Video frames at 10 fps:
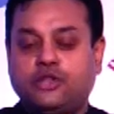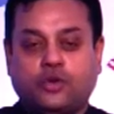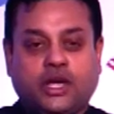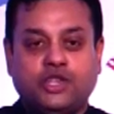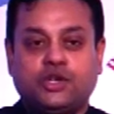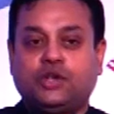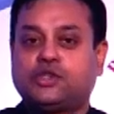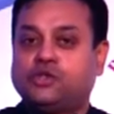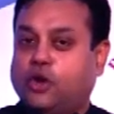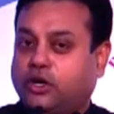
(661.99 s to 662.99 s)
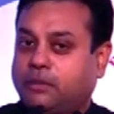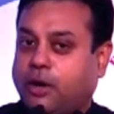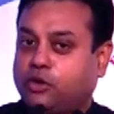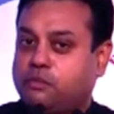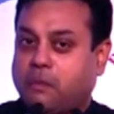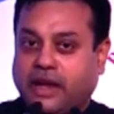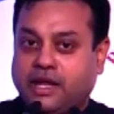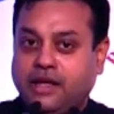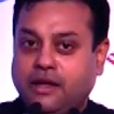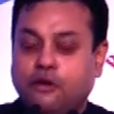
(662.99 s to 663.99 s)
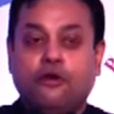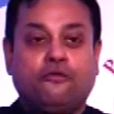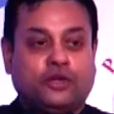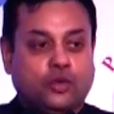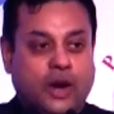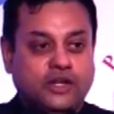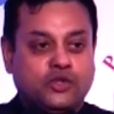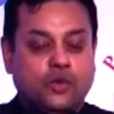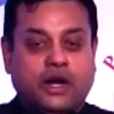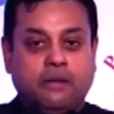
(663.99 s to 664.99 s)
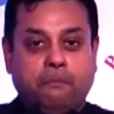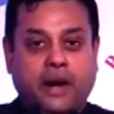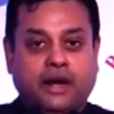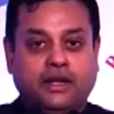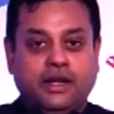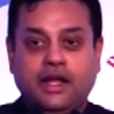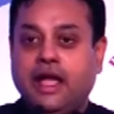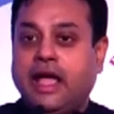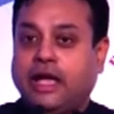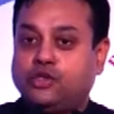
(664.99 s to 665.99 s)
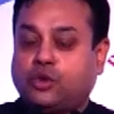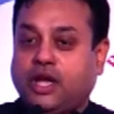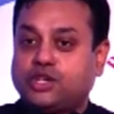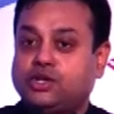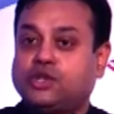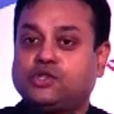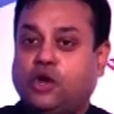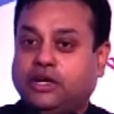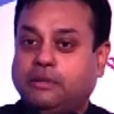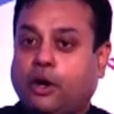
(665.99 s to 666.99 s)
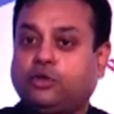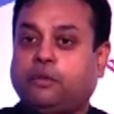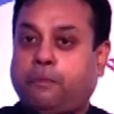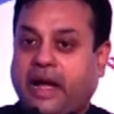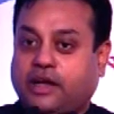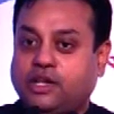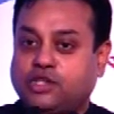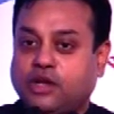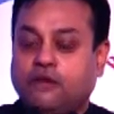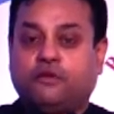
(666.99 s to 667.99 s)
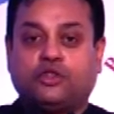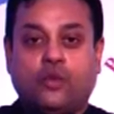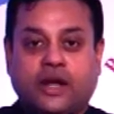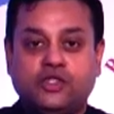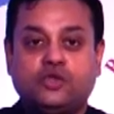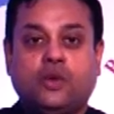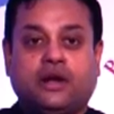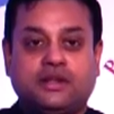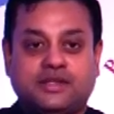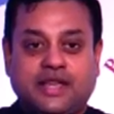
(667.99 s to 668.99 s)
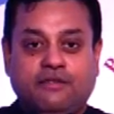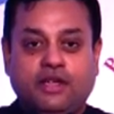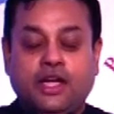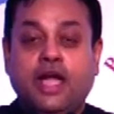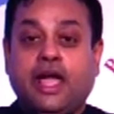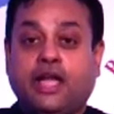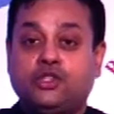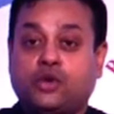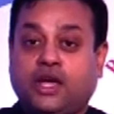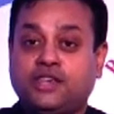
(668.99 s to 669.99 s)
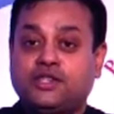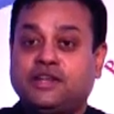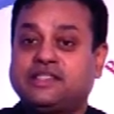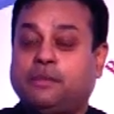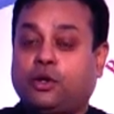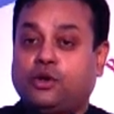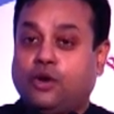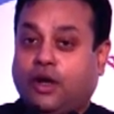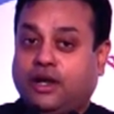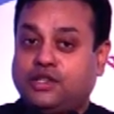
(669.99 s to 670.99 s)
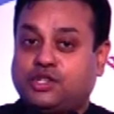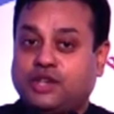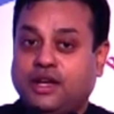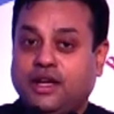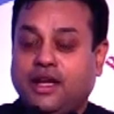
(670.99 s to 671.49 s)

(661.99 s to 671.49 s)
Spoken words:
Education is not about money for the ones who are imparting. Education is not about a package for the ones who are receiving. Education is about knowledge.